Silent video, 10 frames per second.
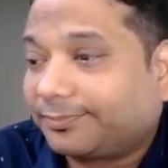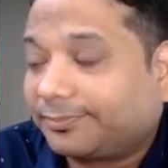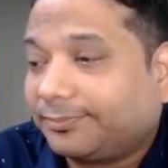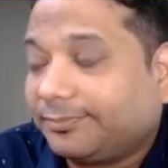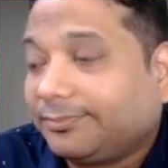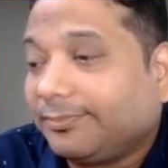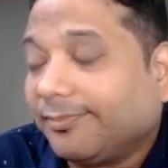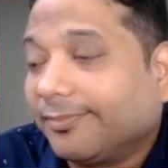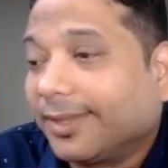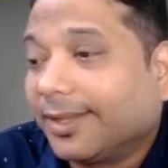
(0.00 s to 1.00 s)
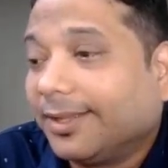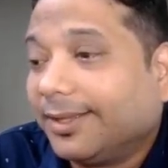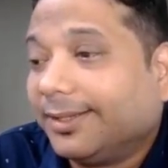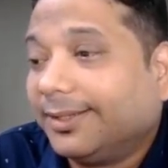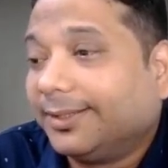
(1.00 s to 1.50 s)

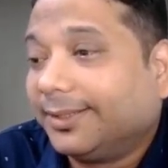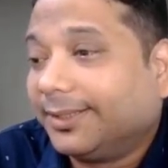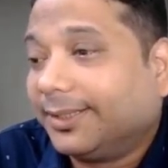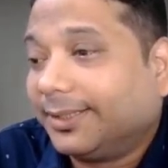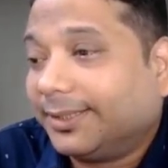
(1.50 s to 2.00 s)
Nothing is said.